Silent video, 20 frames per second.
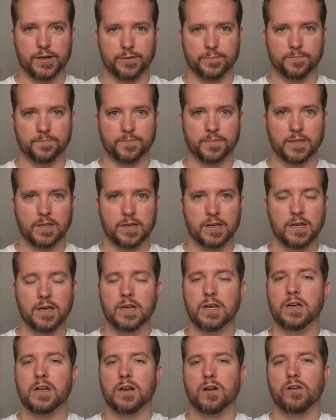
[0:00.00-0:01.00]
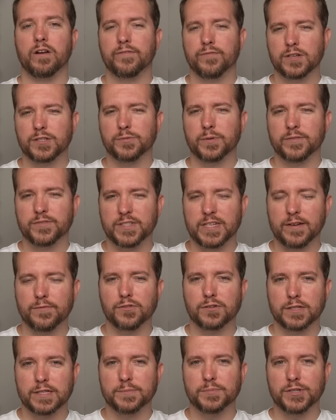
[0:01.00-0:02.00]
All right, friends, we have
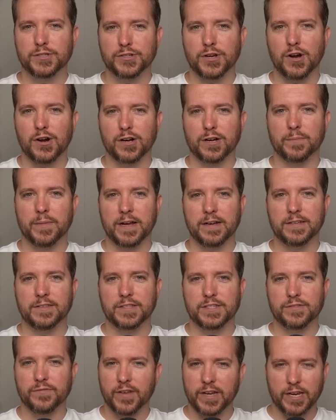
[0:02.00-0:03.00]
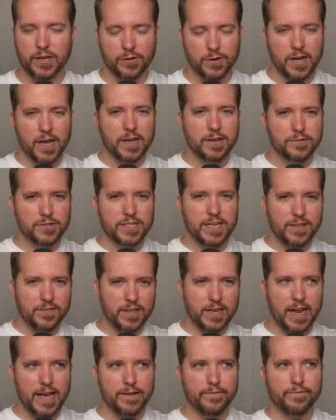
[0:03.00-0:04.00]
several clips to talk about in this video, and I understand
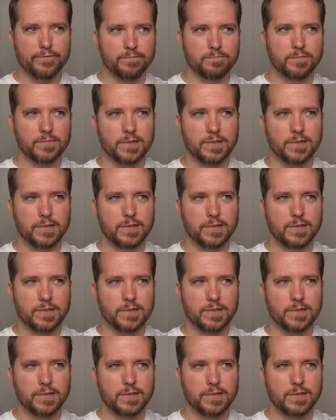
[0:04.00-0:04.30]
that at